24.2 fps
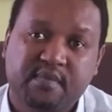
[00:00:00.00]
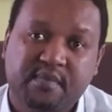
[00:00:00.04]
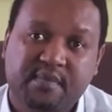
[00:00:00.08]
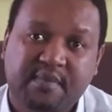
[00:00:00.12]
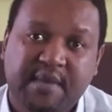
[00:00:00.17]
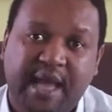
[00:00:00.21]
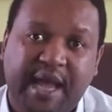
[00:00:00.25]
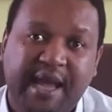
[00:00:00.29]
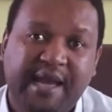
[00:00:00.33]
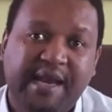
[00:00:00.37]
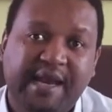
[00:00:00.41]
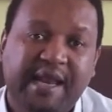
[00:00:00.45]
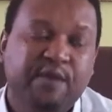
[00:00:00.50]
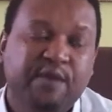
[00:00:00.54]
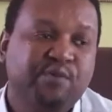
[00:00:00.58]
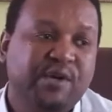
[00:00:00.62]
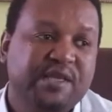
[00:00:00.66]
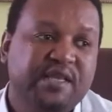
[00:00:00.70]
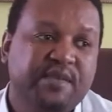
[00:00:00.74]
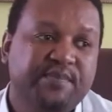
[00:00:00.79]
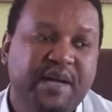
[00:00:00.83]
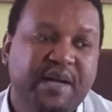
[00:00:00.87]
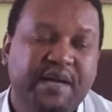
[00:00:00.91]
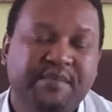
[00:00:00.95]
I like what
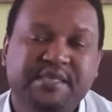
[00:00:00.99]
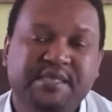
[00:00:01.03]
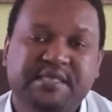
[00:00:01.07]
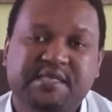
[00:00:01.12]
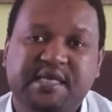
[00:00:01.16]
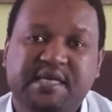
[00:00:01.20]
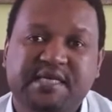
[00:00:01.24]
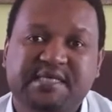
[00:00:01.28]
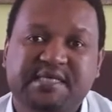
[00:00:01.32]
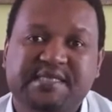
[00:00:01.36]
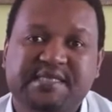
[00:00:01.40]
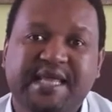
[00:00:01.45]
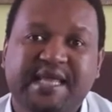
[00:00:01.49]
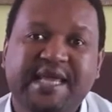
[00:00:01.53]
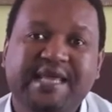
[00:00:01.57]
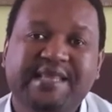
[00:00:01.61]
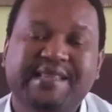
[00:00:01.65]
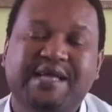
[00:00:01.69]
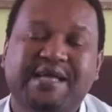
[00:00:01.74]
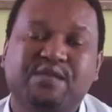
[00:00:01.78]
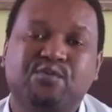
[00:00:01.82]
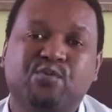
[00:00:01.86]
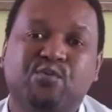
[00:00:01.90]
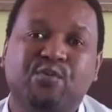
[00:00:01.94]
the Bible says they
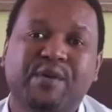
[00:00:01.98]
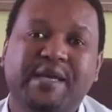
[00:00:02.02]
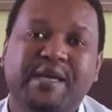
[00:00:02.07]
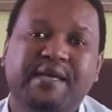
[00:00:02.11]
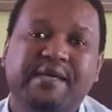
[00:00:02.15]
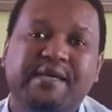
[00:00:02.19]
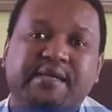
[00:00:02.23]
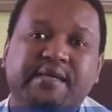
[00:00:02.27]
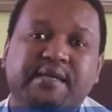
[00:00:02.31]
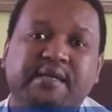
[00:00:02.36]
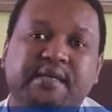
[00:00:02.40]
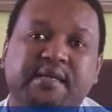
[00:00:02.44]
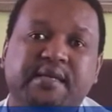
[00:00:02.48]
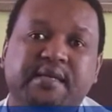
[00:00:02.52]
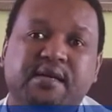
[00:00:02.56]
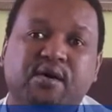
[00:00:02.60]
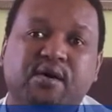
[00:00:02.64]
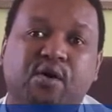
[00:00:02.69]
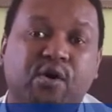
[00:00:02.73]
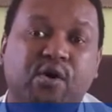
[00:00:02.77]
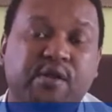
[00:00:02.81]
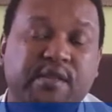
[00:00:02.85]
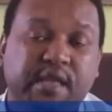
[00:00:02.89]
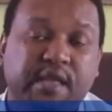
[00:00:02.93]
that wait
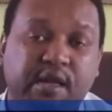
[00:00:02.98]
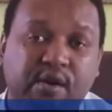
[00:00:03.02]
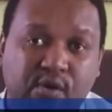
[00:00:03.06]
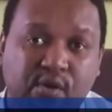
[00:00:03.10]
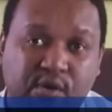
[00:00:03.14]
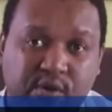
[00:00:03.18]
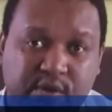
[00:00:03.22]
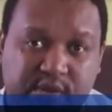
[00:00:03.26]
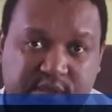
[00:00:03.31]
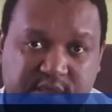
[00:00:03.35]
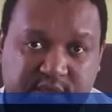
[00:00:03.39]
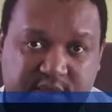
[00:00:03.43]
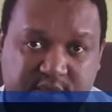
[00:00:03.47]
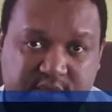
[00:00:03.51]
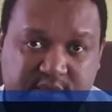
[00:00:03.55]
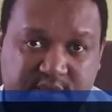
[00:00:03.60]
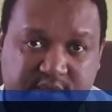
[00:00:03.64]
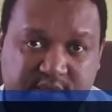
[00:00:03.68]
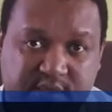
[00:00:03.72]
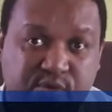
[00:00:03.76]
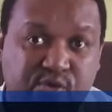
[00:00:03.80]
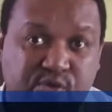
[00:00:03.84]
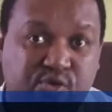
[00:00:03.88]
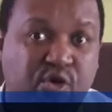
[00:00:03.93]
on the Lord,
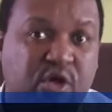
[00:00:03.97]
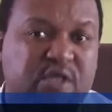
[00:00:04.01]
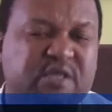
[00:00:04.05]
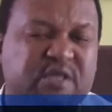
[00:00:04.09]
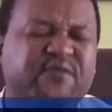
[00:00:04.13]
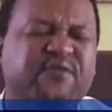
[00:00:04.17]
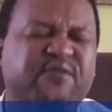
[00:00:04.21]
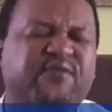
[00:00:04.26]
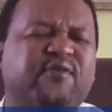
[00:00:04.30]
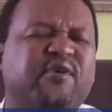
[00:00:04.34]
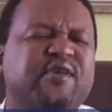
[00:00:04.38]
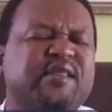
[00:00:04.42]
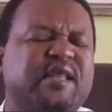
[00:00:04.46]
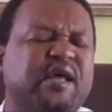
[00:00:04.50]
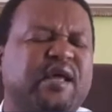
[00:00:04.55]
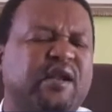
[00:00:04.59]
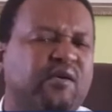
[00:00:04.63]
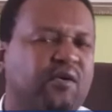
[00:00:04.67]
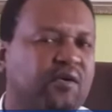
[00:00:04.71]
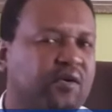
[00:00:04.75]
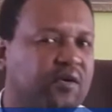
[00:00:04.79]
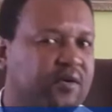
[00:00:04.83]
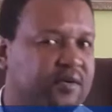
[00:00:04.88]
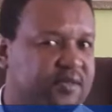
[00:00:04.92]
not for the
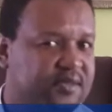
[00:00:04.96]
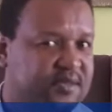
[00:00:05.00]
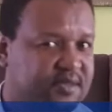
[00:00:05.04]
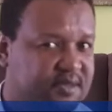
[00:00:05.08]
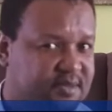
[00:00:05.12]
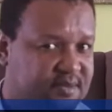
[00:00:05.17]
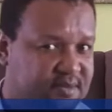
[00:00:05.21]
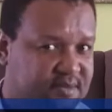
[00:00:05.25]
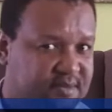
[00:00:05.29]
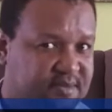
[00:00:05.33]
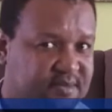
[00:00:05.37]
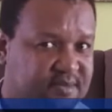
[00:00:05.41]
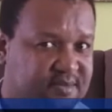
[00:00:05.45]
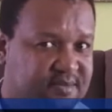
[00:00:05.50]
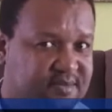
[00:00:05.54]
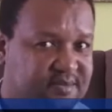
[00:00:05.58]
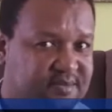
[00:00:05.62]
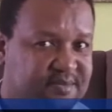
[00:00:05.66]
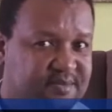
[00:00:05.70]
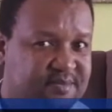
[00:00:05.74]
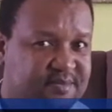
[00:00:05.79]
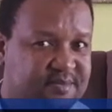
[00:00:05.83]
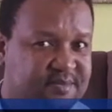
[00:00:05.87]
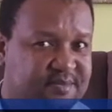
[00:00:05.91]
Lord.
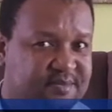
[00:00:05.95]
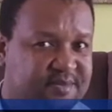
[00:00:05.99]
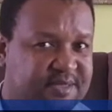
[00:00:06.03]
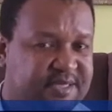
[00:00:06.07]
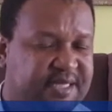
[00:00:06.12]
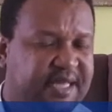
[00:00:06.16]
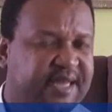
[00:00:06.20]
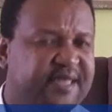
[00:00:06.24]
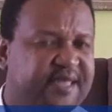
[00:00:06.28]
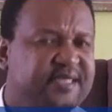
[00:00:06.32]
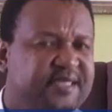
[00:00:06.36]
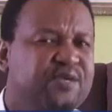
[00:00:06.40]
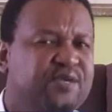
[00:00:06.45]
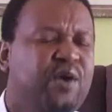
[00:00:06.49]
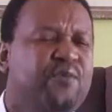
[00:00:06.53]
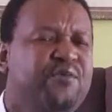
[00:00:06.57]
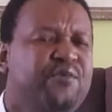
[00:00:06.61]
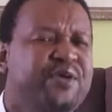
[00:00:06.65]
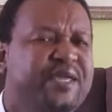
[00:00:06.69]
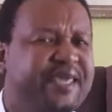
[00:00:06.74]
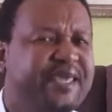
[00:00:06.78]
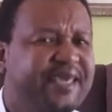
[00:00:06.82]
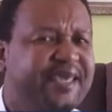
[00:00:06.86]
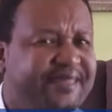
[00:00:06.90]
The reason why
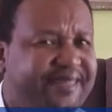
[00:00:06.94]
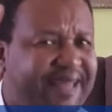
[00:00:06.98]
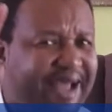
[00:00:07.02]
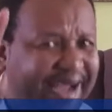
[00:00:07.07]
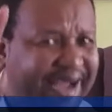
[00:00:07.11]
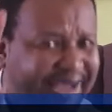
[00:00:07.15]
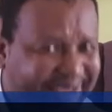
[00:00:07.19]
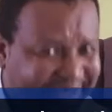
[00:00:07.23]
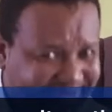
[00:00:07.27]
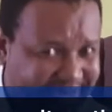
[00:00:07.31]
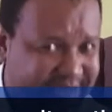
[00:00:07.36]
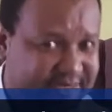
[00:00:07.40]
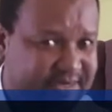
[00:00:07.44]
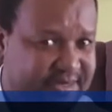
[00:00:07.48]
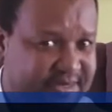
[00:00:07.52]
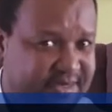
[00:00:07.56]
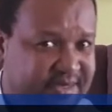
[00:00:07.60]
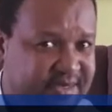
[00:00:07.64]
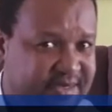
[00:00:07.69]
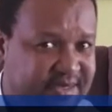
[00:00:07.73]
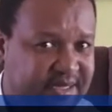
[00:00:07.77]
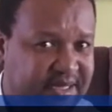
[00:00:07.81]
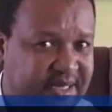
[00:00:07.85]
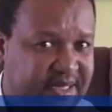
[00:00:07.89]
we get tired
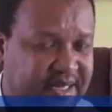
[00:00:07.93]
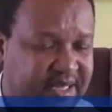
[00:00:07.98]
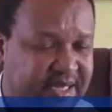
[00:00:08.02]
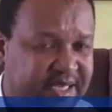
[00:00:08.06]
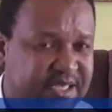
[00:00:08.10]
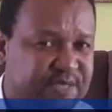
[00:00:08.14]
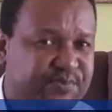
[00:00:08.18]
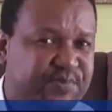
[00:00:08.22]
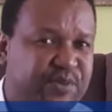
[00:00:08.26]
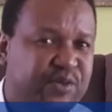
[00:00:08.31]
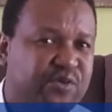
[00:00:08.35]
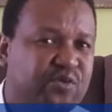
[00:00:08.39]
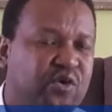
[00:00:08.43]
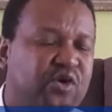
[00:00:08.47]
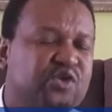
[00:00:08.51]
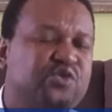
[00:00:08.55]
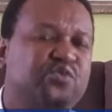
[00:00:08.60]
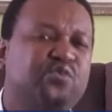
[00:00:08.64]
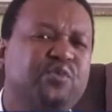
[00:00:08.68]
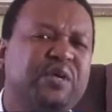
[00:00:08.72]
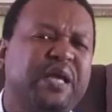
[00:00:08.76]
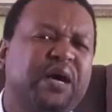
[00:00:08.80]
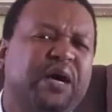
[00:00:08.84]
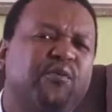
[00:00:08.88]
is because
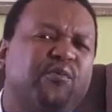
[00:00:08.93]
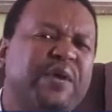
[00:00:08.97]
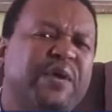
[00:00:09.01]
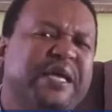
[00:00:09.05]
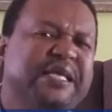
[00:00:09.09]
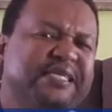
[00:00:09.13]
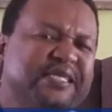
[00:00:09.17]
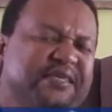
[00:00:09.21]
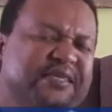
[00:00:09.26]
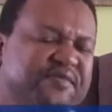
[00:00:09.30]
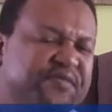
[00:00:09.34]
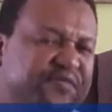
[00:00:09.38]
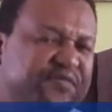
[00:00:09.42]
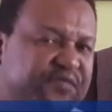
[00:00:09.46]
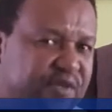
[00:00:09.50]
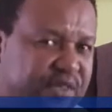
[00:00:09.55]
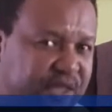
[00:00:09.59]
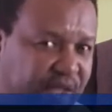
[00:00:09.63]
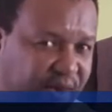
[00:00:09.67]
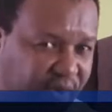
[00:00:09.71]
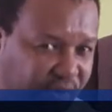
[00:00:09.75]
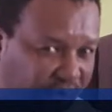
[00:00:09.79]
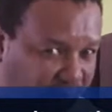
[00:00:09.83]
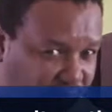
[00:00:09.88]
we are waiting for
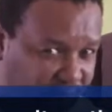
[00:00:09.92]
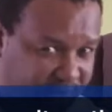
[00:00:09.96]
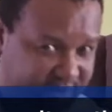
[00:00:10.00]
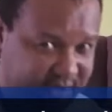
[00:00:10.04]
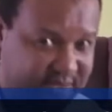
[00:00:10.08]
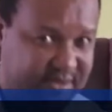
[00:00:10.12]
the Lord.